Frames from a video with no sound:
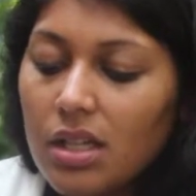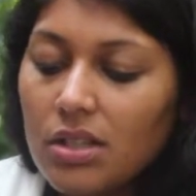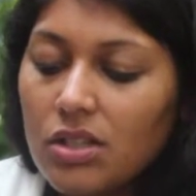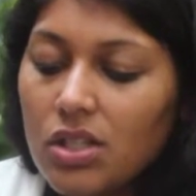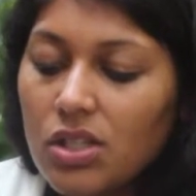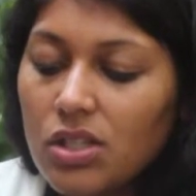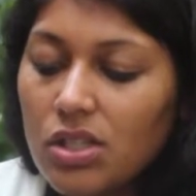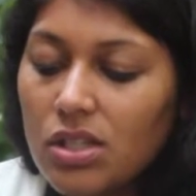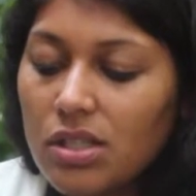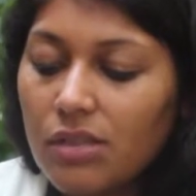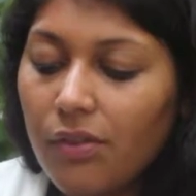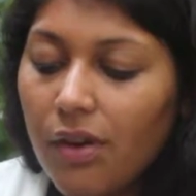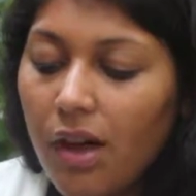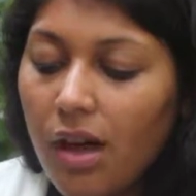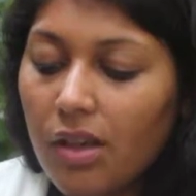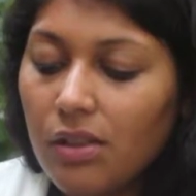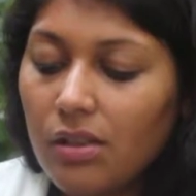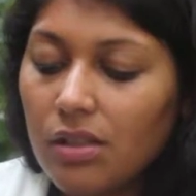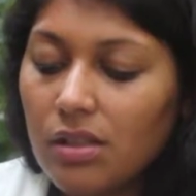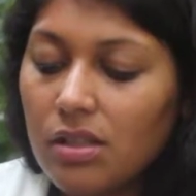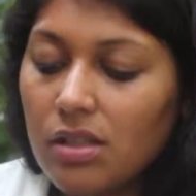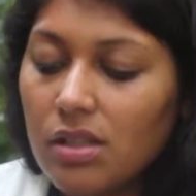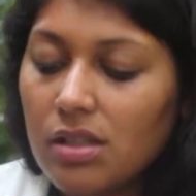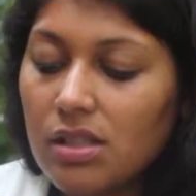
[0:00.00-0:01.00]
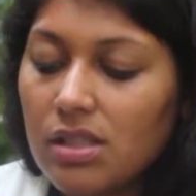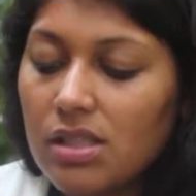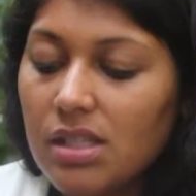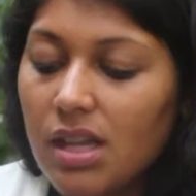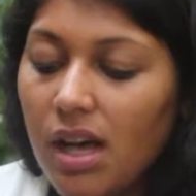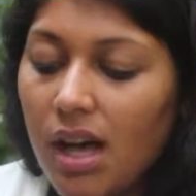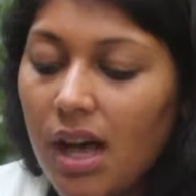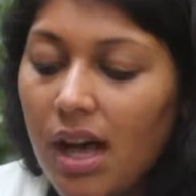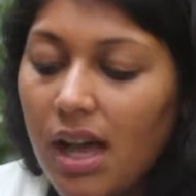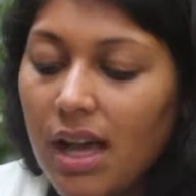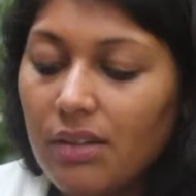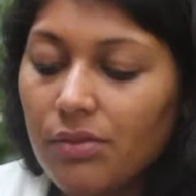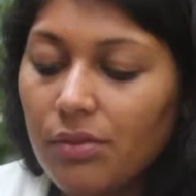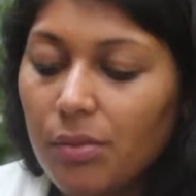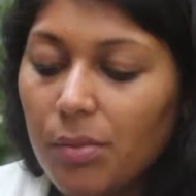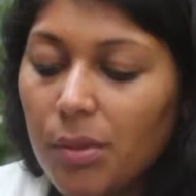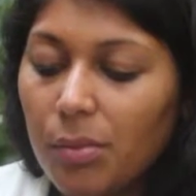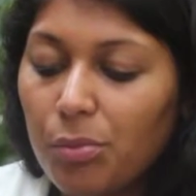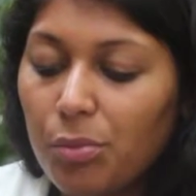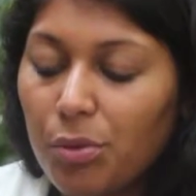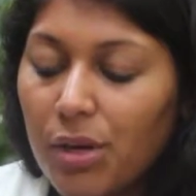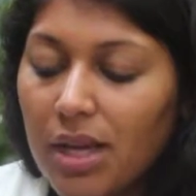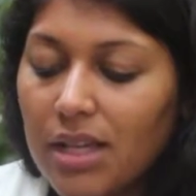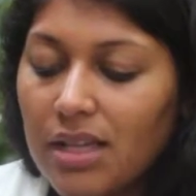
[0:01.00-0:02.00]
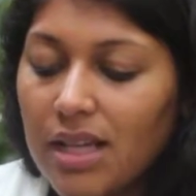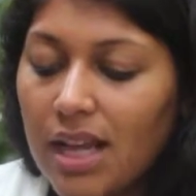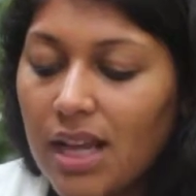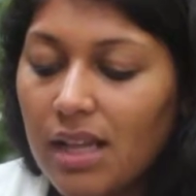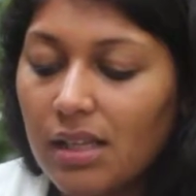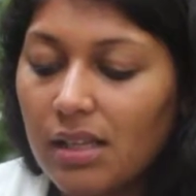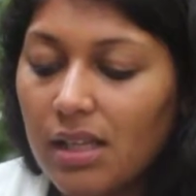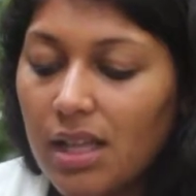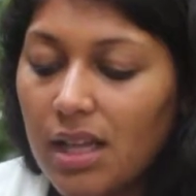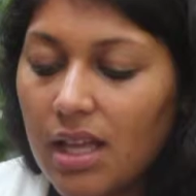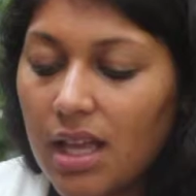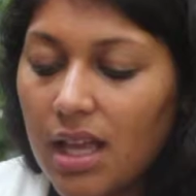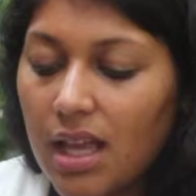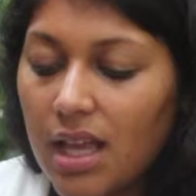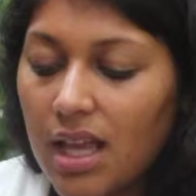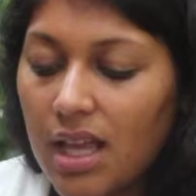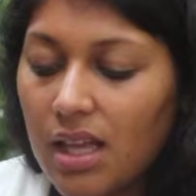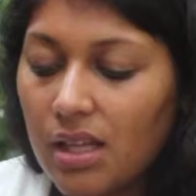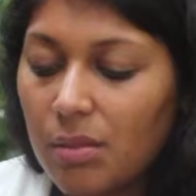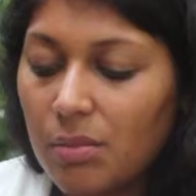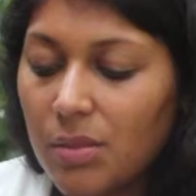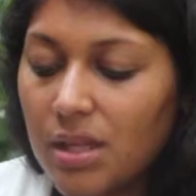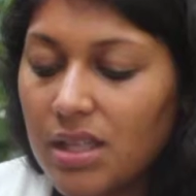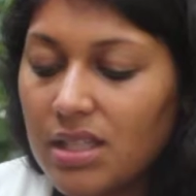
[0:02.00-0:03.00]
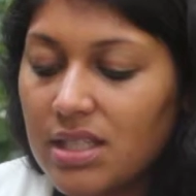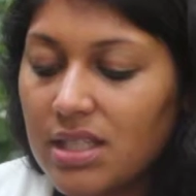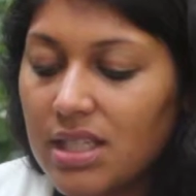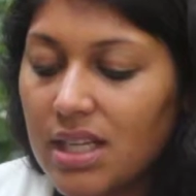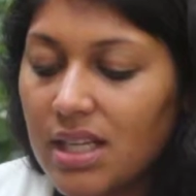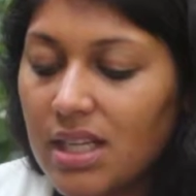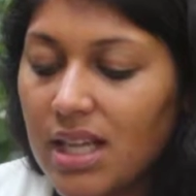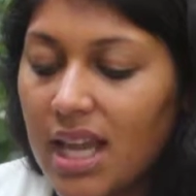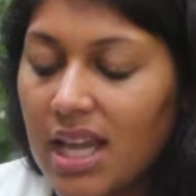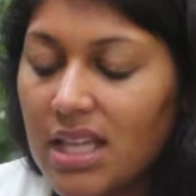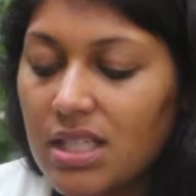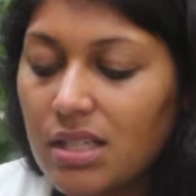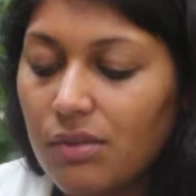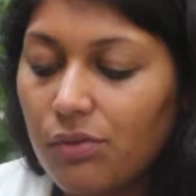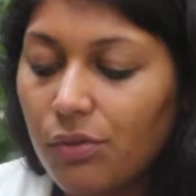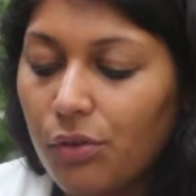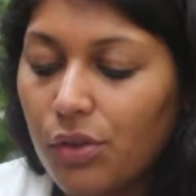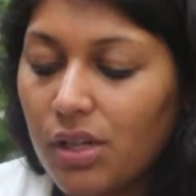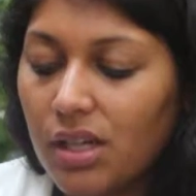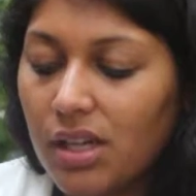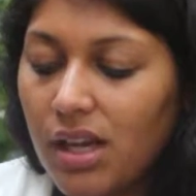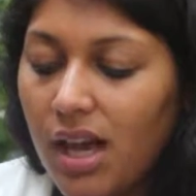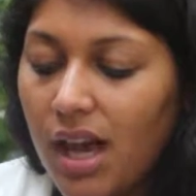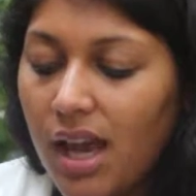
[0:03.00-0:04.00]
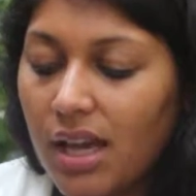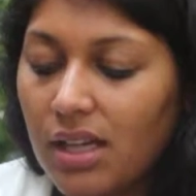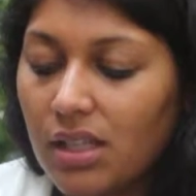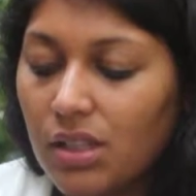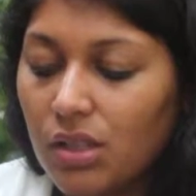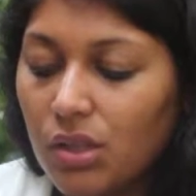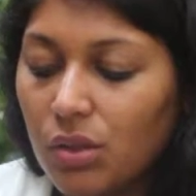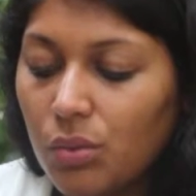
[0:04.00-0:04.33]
Nietzsche's father died from a brain ailment in 1849.